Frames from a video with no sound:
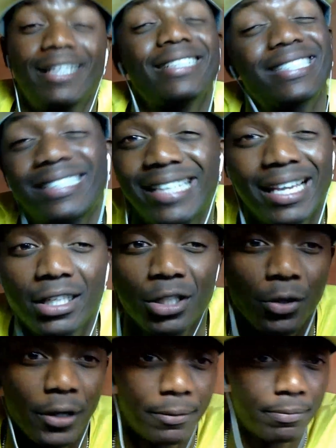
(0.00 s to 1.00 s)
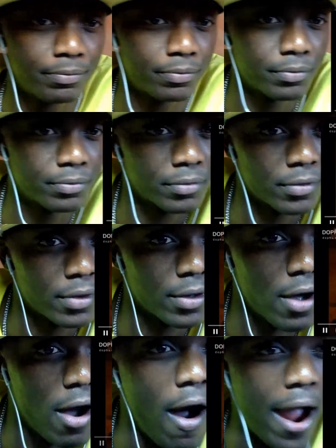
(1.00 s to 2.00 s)
Let's just get to it.
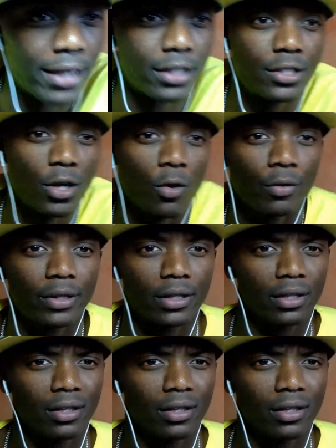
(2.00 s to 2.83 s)
Alright, so